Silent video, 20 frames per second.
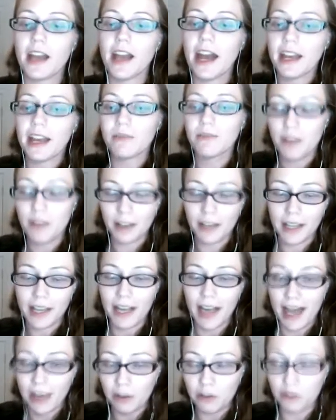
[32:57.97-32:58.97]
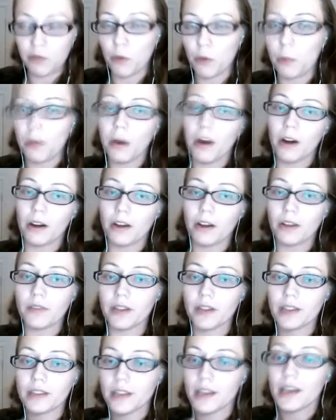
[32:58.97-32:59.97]
I felt like I had a small part of
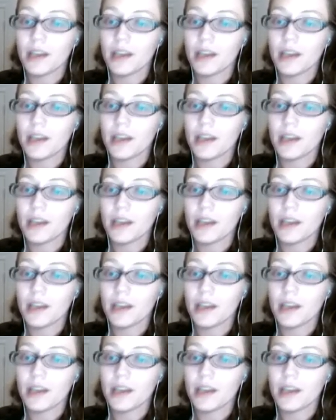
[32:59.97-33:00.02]
it